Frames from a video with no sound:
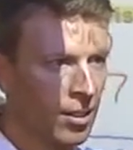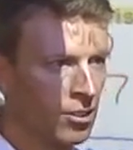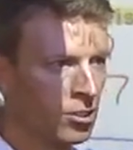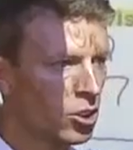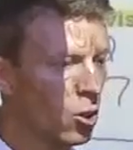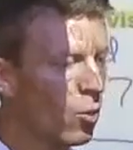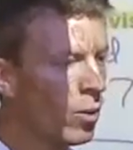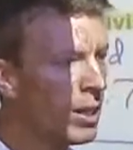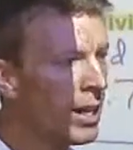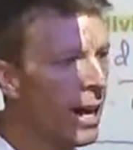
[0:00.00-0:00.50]

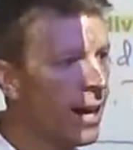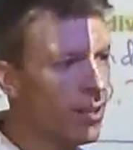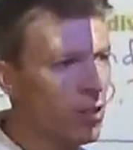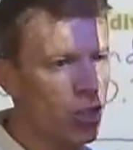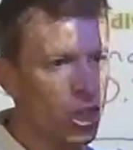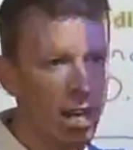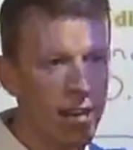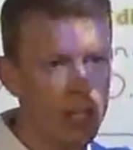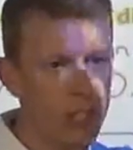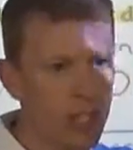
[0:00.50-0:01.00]
So we're not
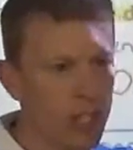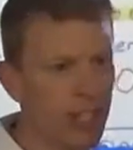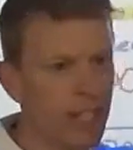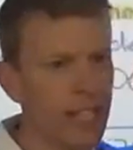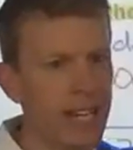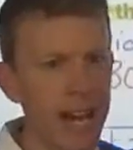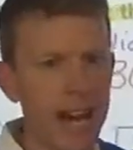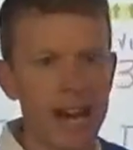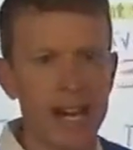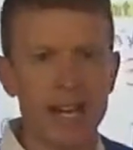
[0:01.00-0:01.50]
changing
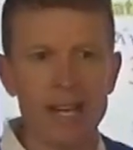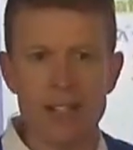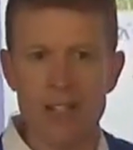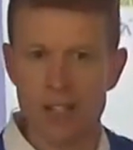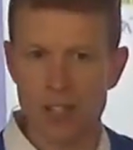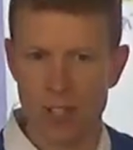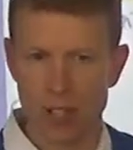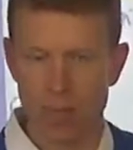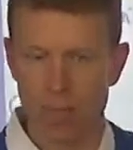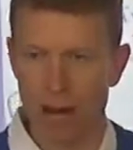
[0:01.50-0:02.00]
the
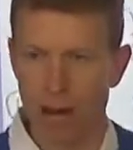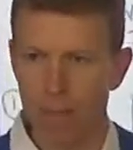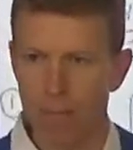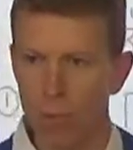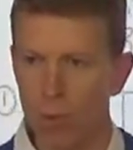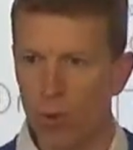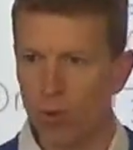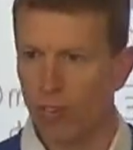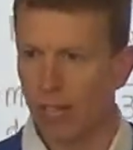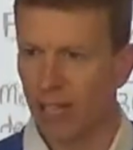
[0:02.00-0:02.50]
answer by
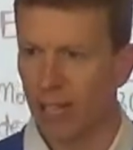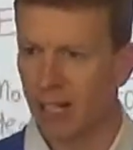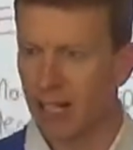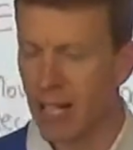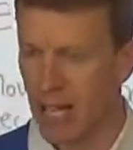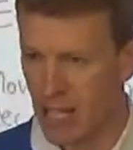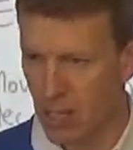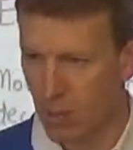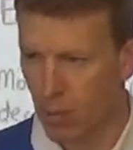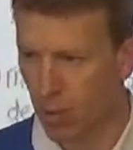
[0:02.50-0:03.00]
moving the
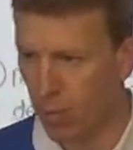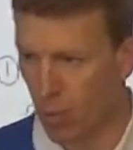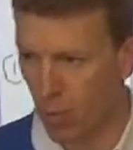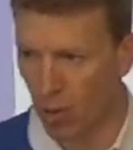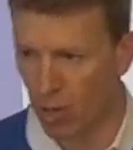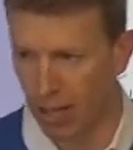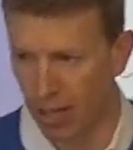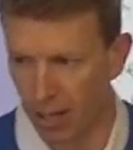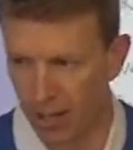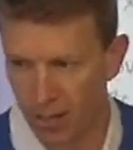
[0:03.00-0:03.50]
decimal
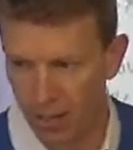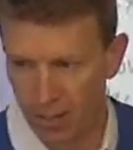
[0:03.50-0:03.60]
point.